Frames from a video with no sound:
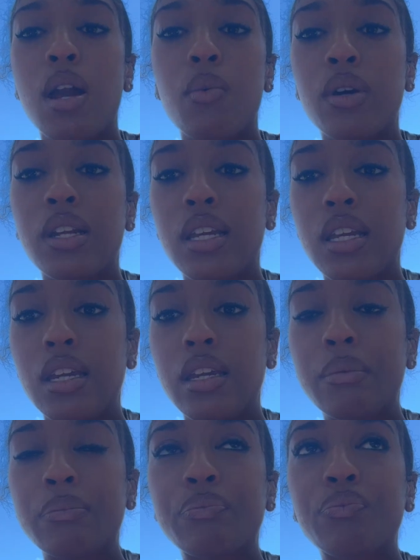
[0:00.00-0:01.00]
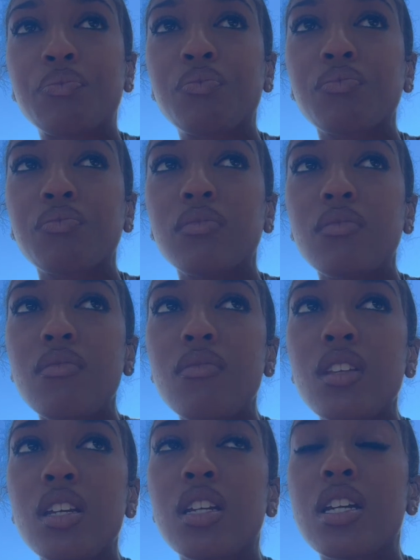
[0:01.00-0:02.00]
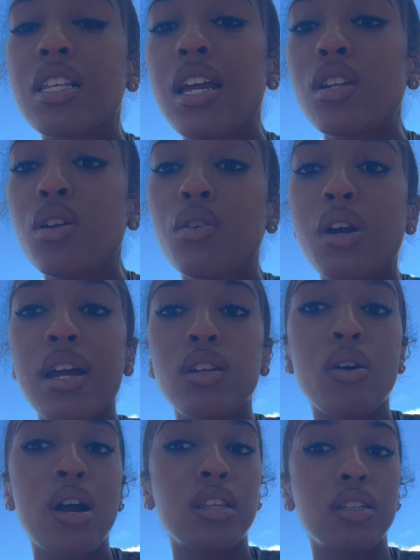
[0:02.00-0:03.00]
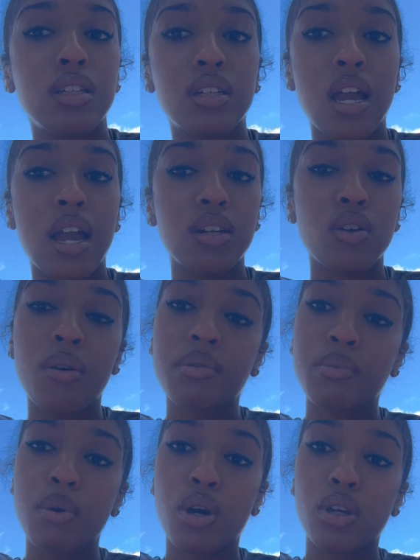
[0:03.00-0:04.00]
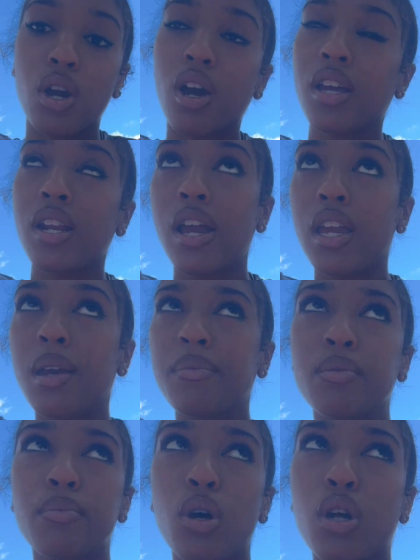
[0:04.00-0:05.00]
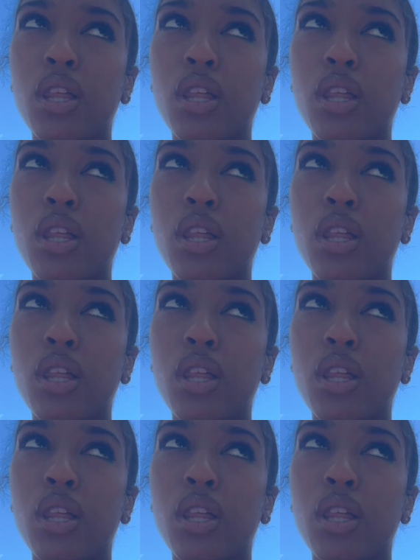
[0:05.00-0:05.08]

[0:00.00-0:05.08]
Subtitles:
want to eat, because I know I'm small, y'all, and I am small.